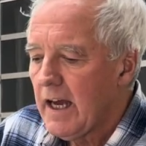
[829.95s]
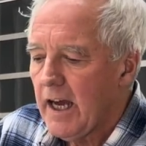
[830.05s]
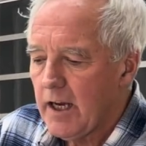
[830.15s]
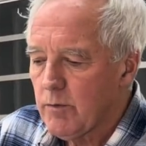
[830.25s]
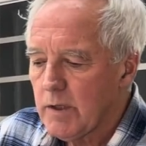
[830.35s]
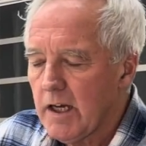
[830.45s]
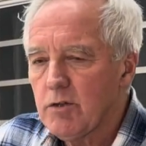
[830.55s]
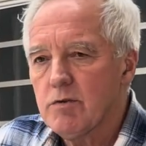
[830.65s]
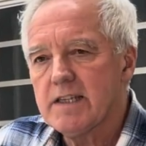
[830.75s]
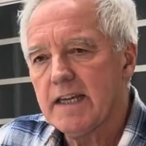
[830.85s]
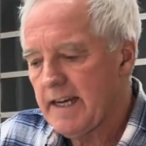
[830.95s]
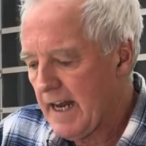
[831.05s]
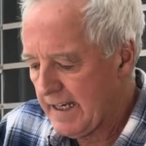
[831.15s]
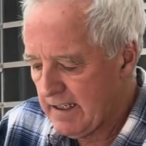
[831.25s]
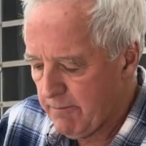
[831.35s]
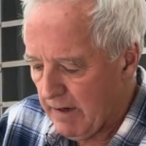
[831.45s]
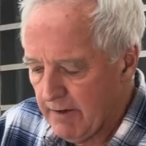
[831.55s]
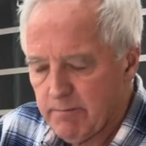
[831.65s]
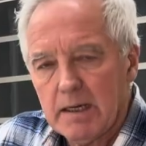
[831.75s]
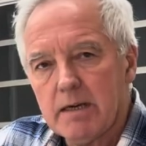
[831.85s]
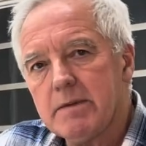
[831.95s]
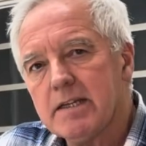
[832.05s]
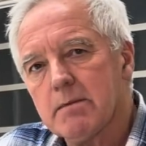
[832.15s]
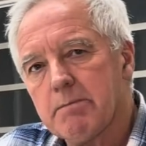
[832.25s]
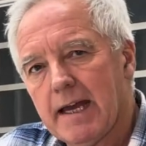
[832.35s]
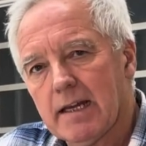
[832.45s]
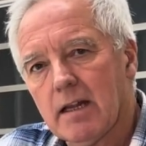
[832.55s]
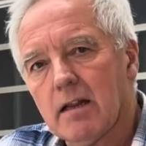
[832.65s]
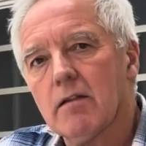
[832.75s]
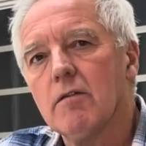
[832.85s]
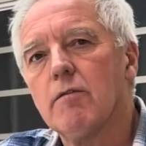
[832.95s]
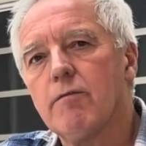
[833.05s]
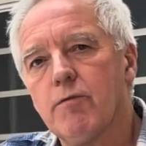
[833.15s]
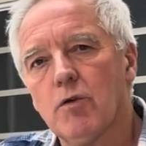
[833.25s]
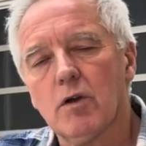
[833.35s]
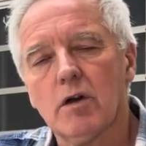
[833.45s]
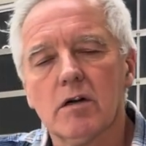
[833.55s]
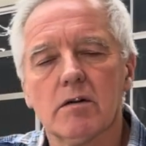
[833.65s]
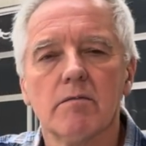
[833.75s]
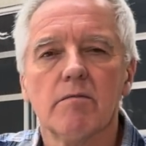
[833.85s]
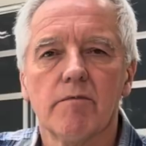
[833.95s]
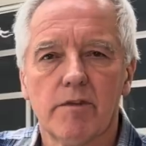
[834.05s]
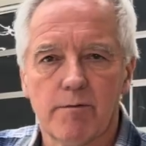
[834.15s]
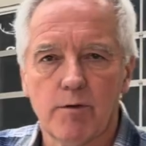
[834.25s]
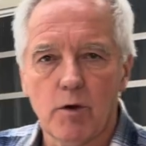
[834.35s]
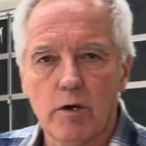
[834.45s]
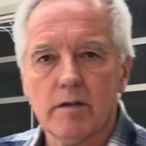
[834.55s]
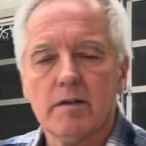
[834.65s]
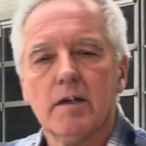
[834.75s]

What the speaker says: and we are using a 95 millimeter panel for the floor.